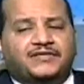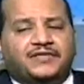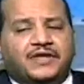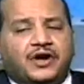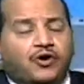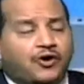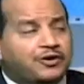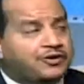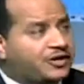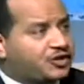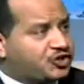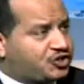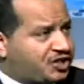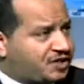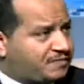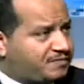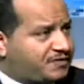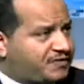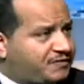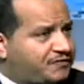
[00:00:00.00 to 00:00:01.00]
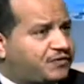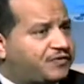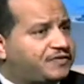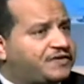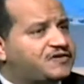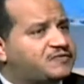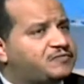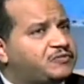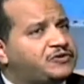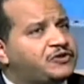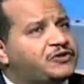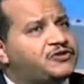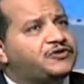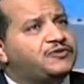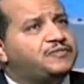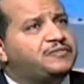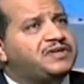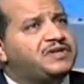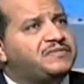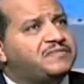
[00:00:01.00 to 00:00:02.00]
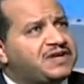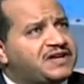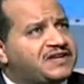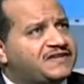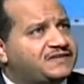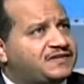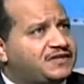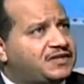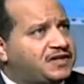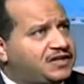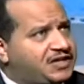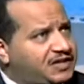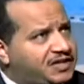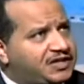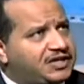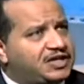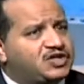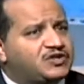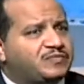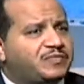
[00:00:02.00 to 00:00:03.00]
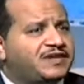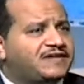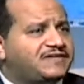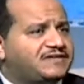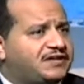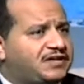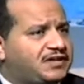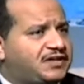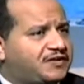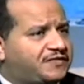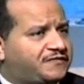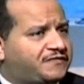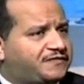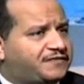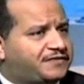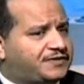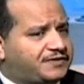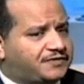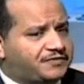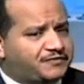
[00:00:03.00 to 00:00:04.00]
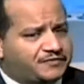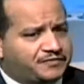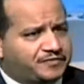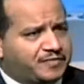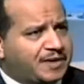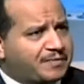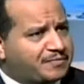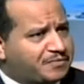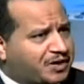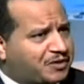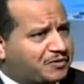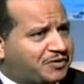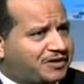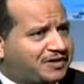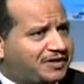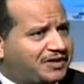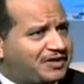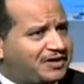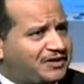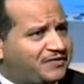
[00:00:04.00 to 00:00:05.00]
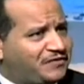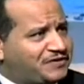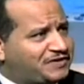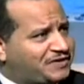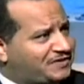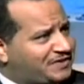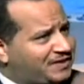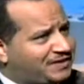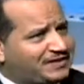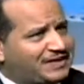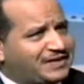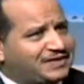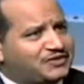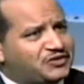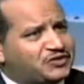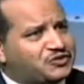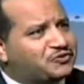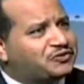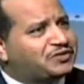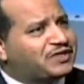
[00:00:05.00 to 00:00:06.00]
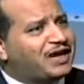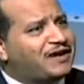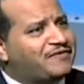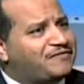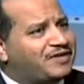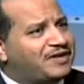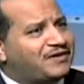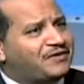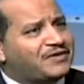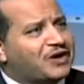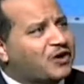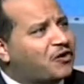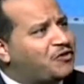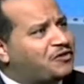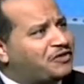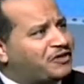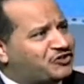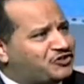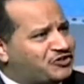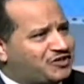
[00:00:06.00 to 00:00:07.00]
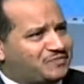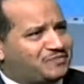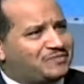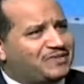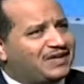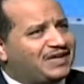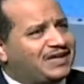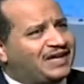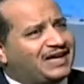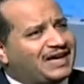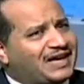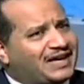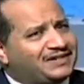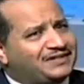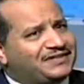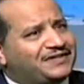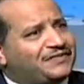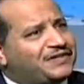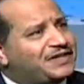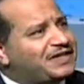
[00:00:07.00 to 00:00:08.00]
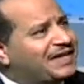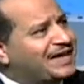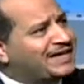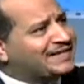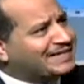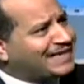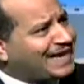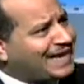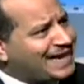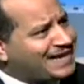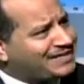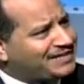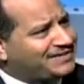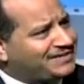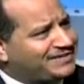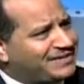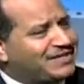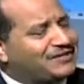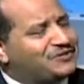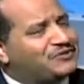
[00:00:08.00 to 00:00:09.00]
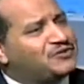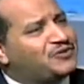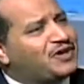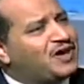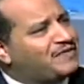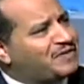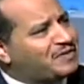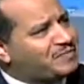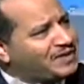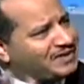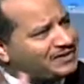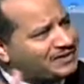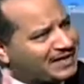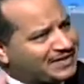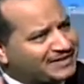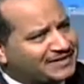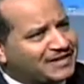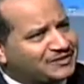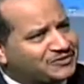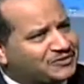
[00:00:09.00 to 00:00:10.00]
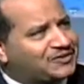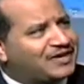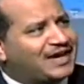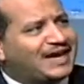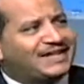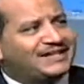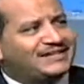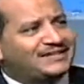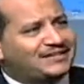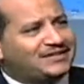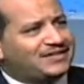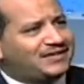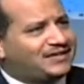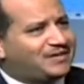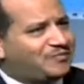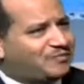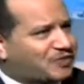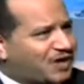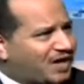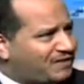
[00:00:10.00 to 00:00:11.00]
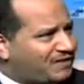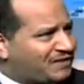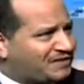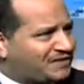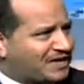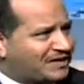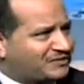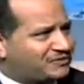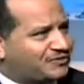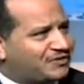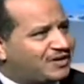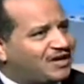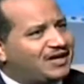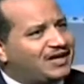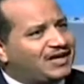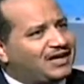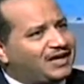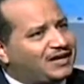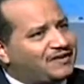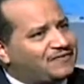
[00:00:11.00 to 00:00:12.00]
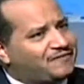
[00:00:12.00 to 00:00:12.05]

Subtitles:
The ownership for this model should be ministry, here in each Ministry of Manpower. Which is, it should have the ownership and then cascaded into governmental sector and private sector.